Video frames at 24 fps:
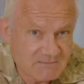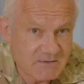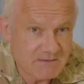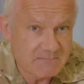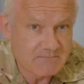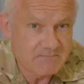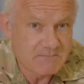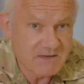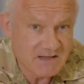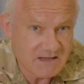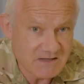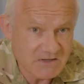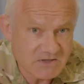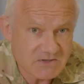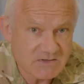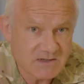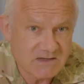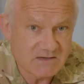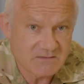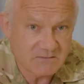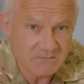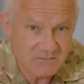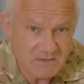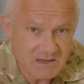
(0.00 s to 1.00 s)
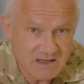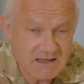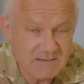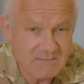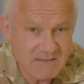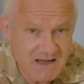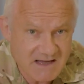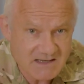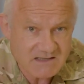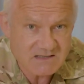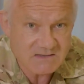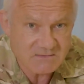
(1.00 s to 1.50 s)
but militaries really
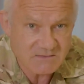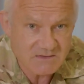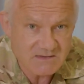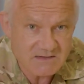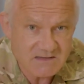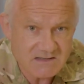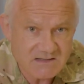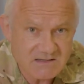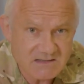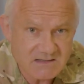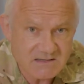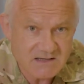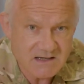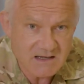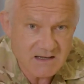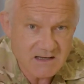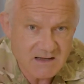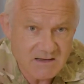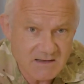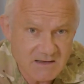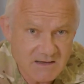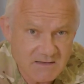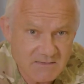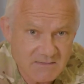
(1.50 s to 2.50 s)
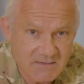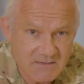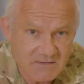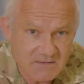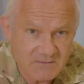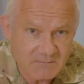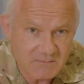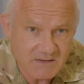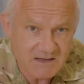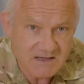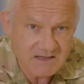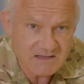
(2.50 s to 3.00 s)
matter in this
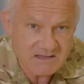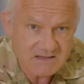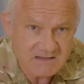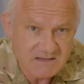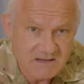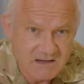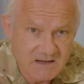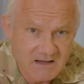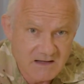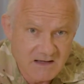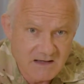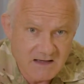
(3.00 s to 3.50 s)
space.